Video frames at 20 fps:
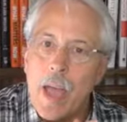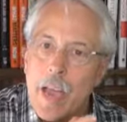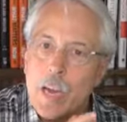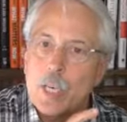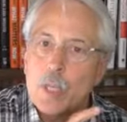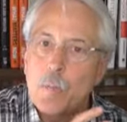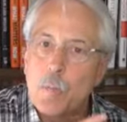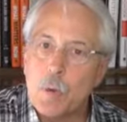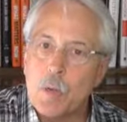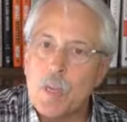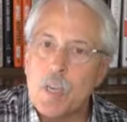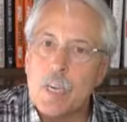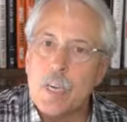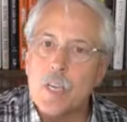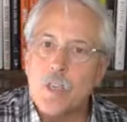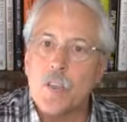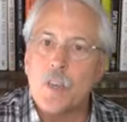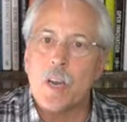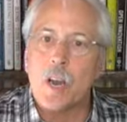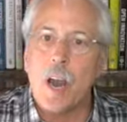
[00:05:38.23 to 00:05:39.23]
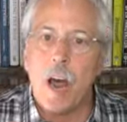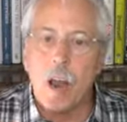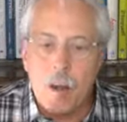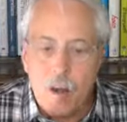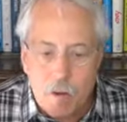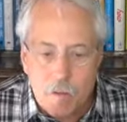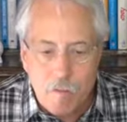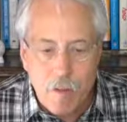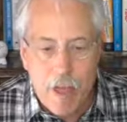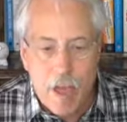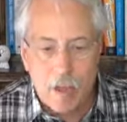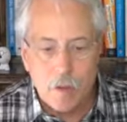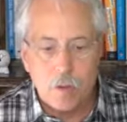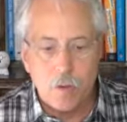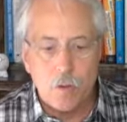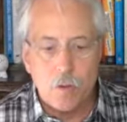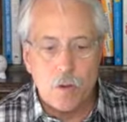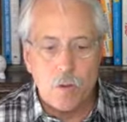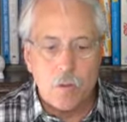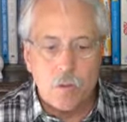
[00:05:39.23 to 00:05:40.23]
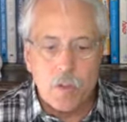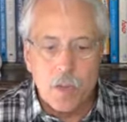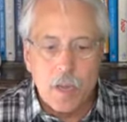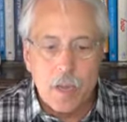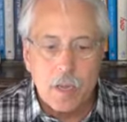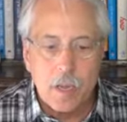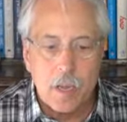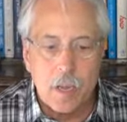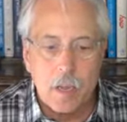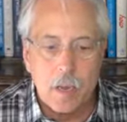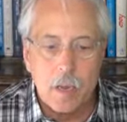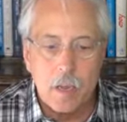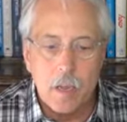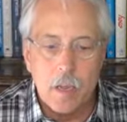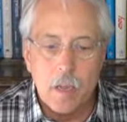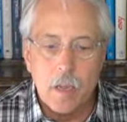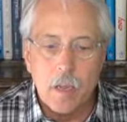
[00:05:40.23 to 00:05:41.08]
expertise and undervalue new thinking.